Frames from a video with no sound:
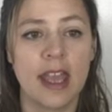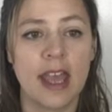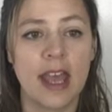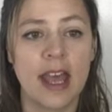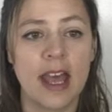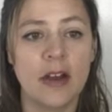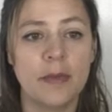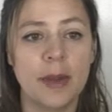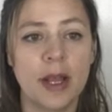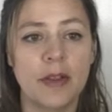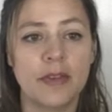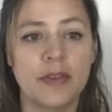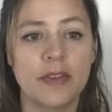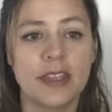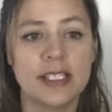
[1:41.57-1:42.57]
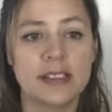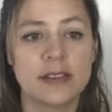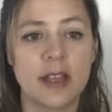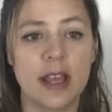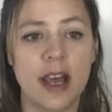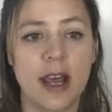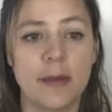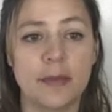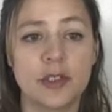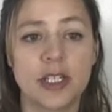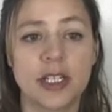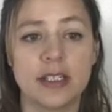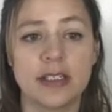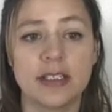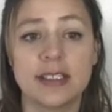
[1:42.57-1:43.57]
How about this
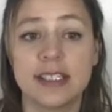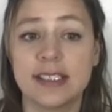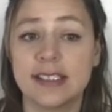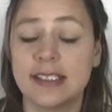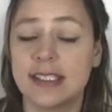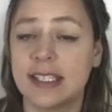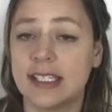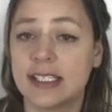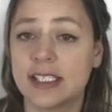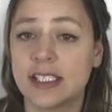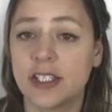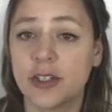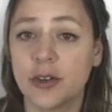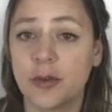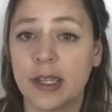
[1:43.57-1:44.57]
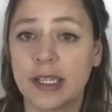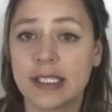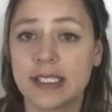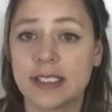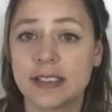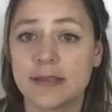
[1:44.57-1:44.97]
option? Does this look correct?